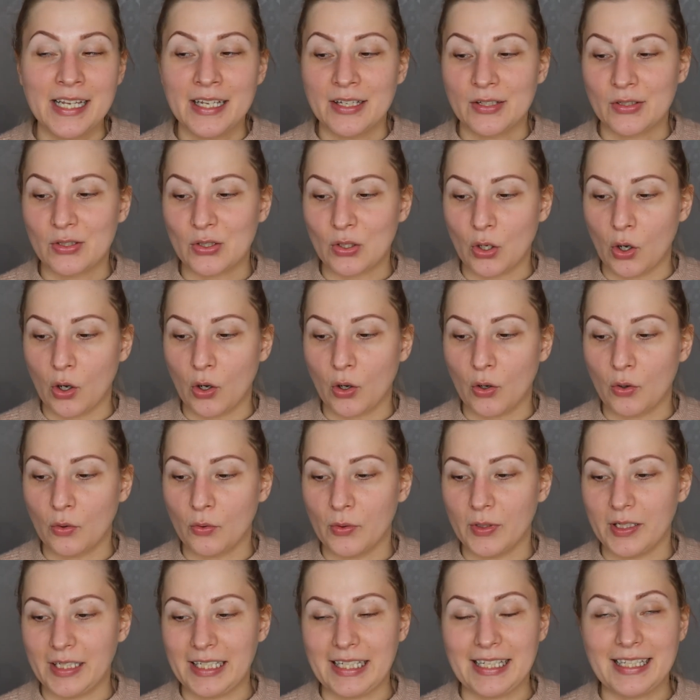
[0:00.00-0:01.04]

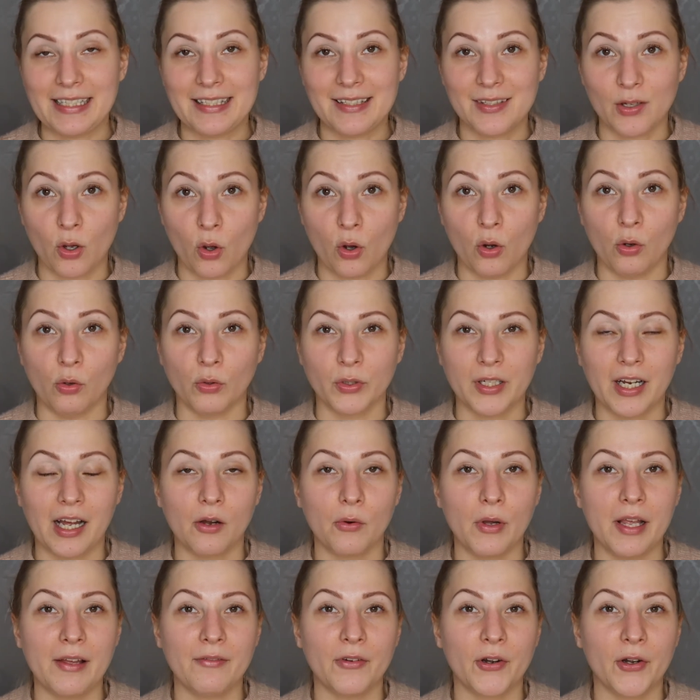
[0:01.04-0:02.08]
So it's old.
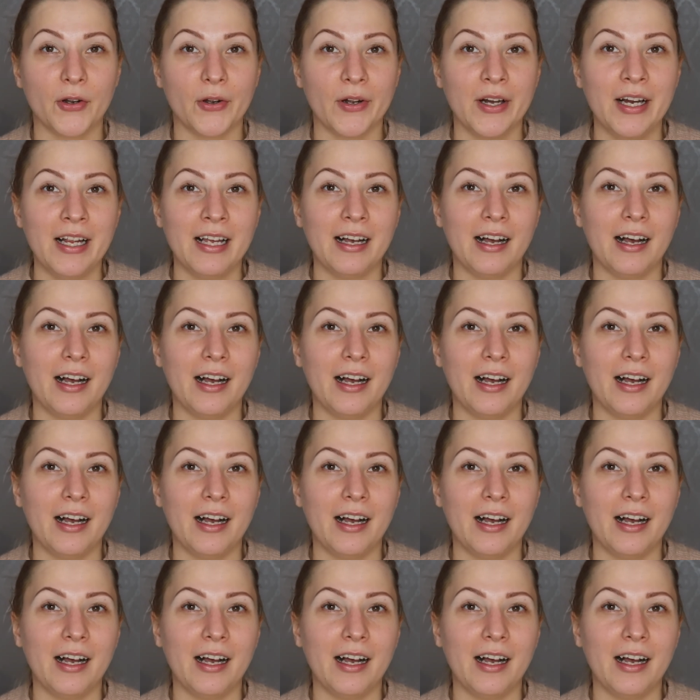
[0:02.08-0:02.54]
However,